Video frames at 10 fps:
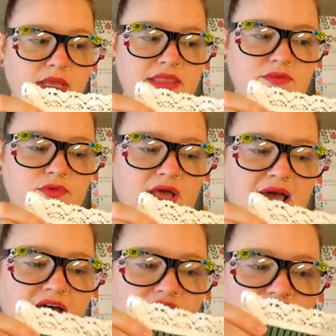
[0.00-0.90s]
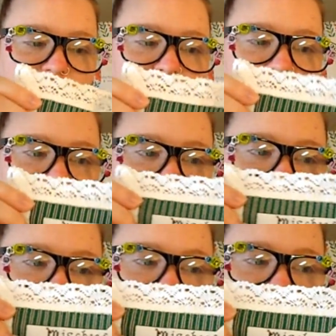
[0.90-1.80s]
Then we'll have
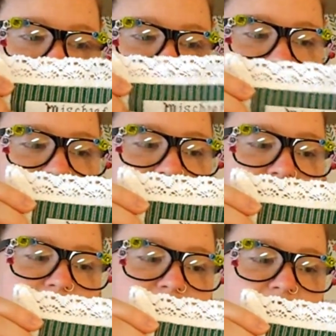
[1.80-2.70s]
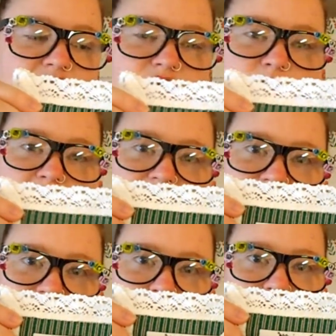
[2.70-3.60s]
Ravenclaw up here and
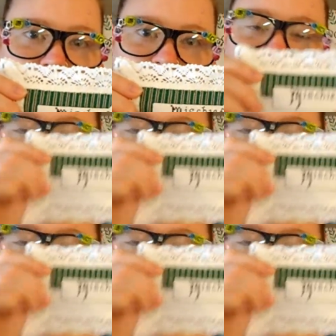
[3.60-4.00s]
Hufflepuff down there.